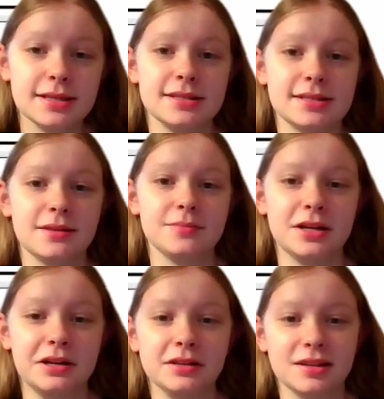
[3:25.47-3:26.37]
and some that
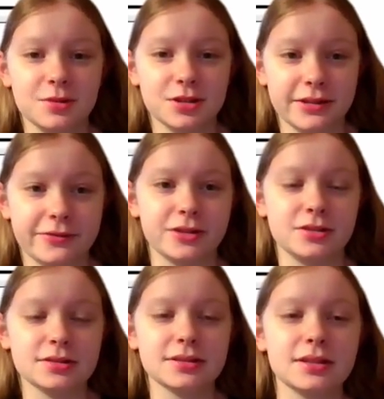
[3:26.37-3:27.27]
are a little more
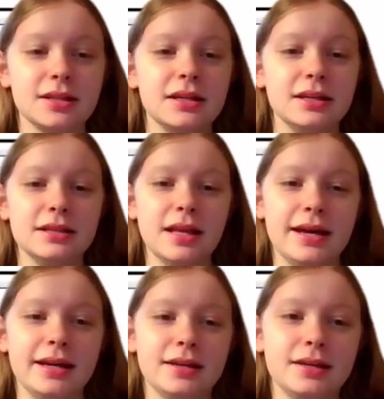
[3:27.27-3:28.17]
difficult.
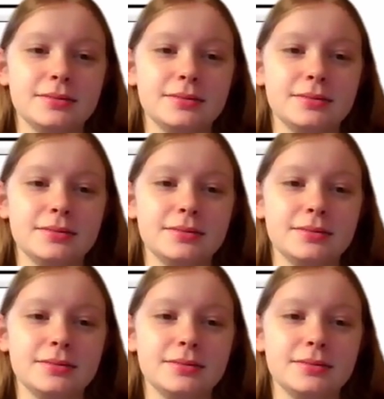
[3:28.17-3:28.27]
Like